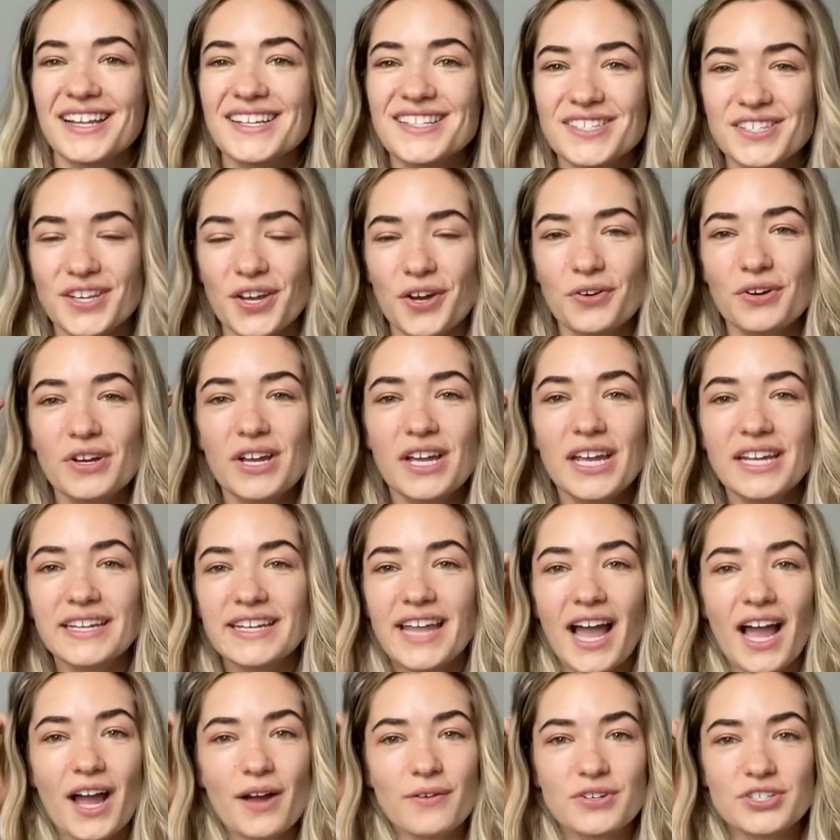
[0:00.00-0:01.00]
And so,
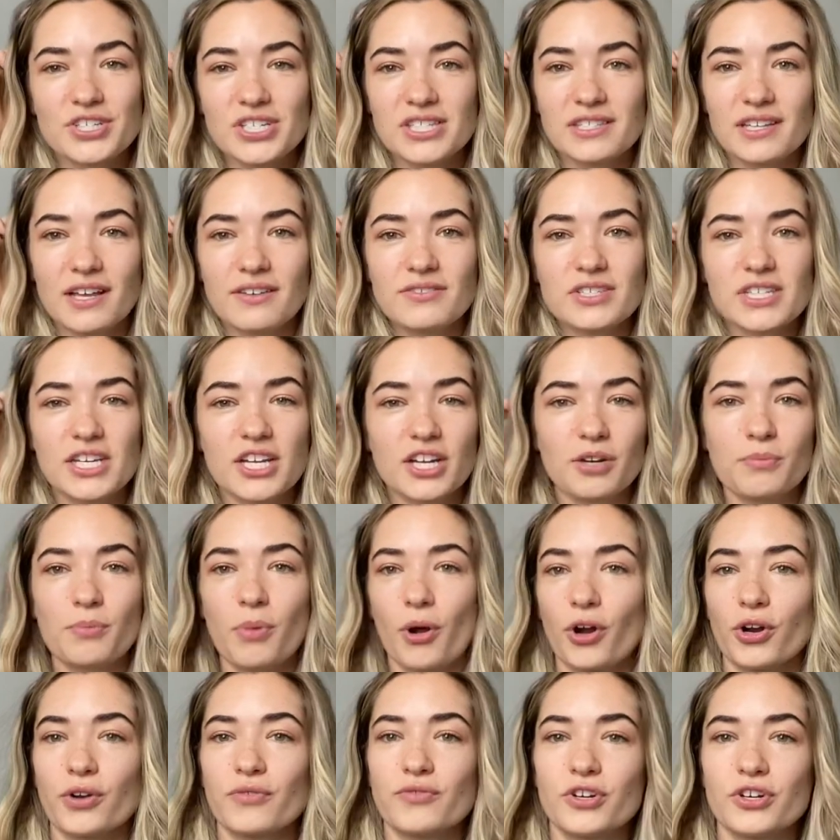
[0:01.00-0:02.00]
I would just love to hear
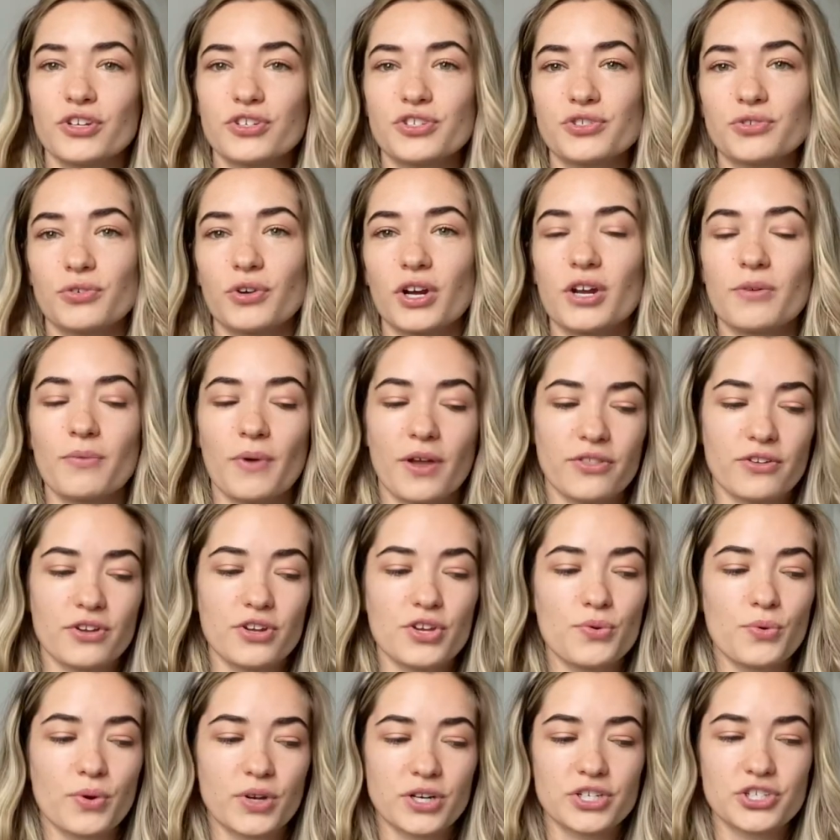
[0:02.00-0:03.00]
part of your story, whether
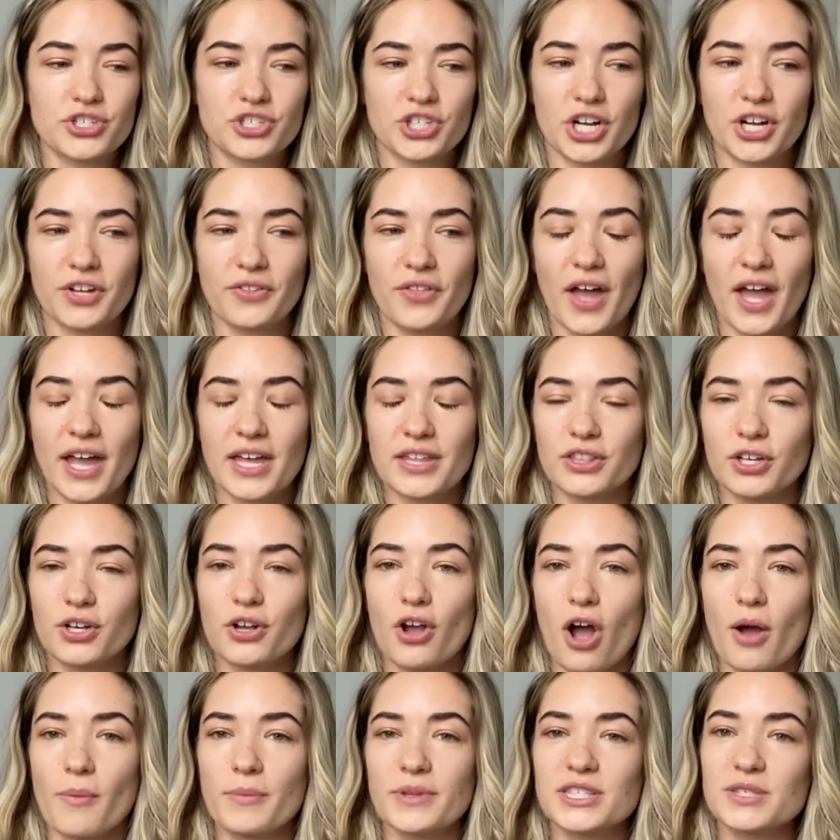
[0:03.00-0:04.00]
you want to share that in the
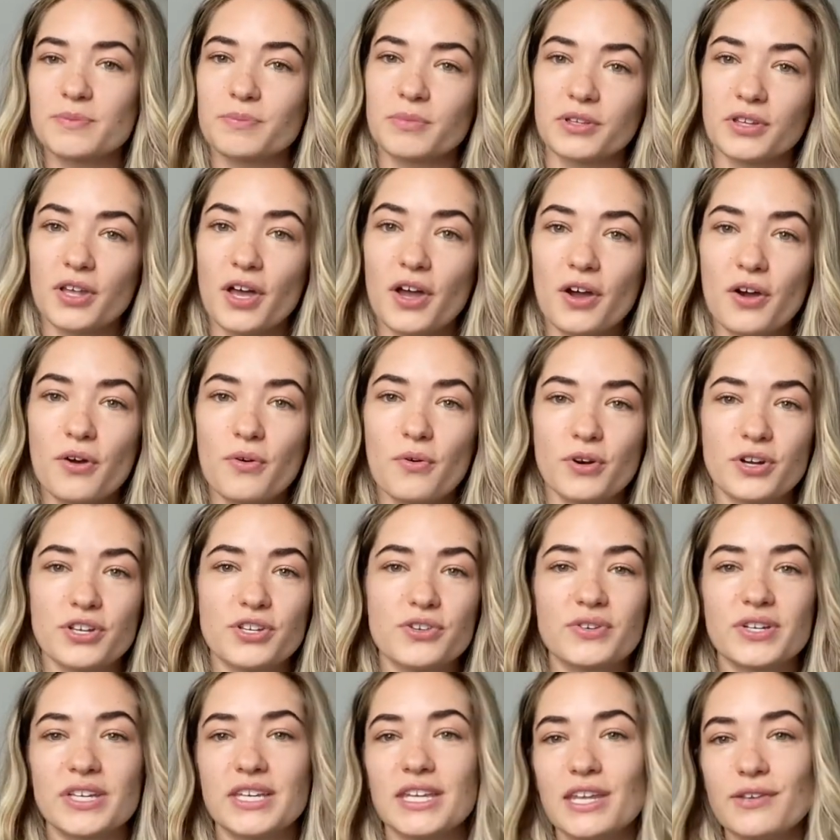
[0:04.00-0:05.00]
comments below, or
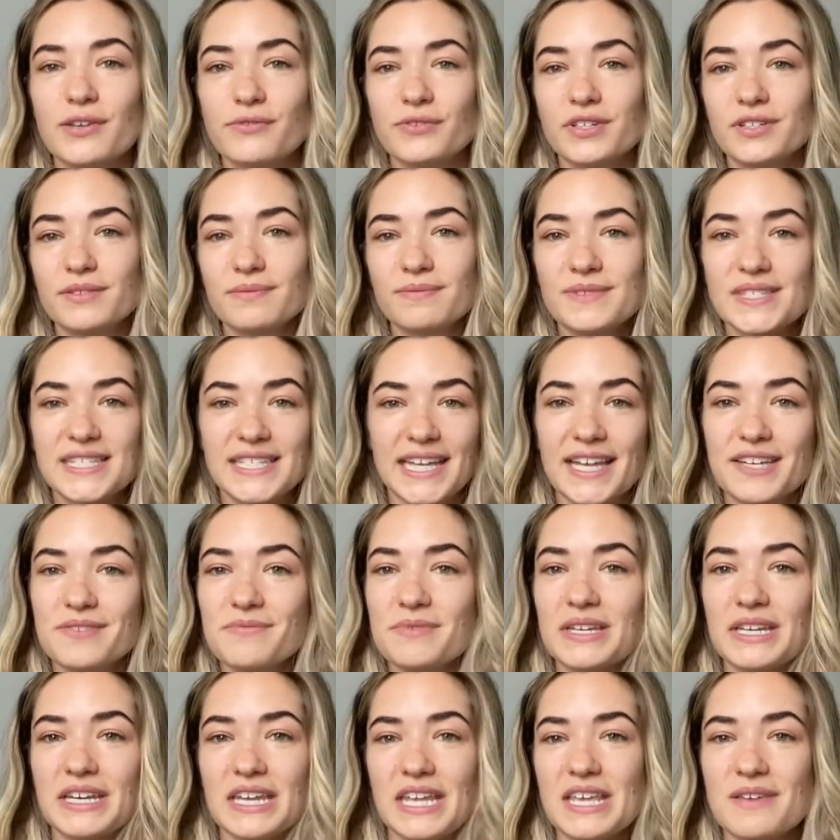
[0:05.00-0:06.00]
you can even send
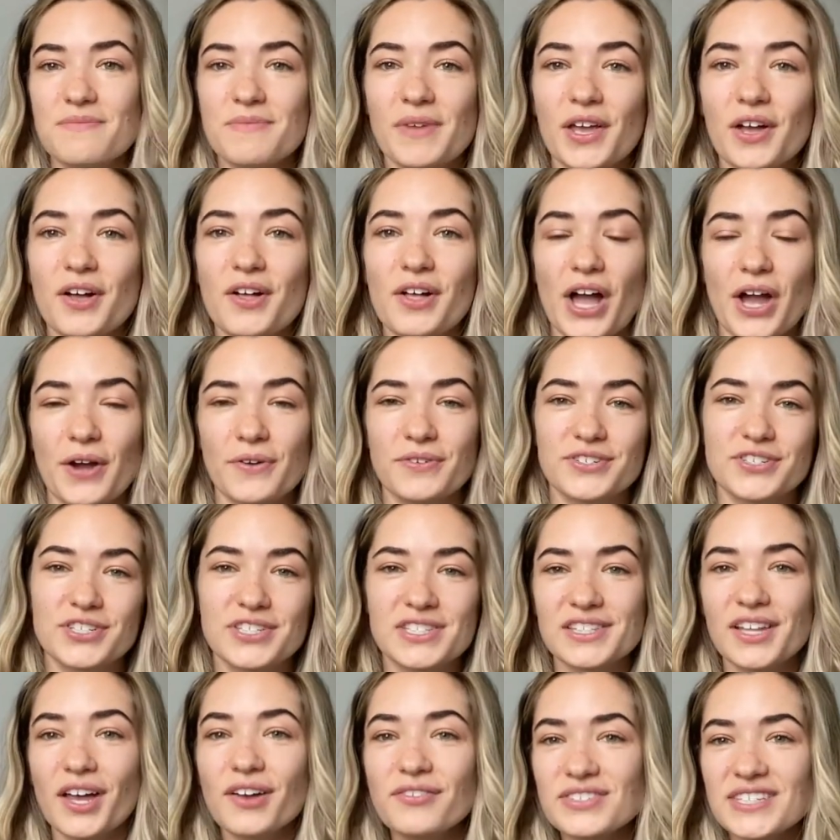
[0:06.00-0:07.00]
me an email. I would
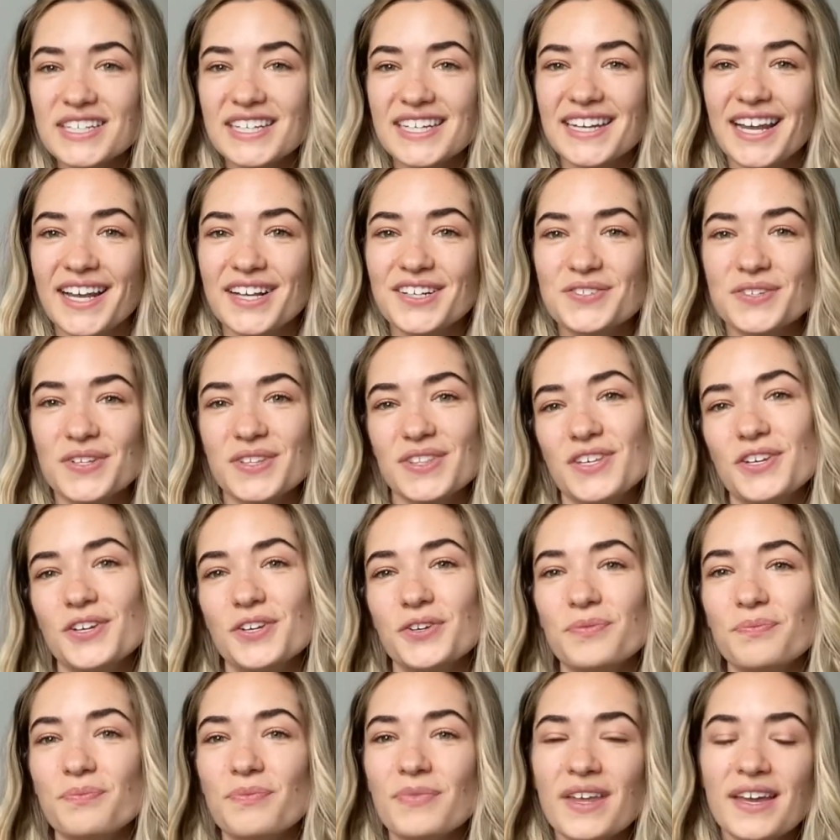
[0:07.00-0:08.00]
just love to connect with you.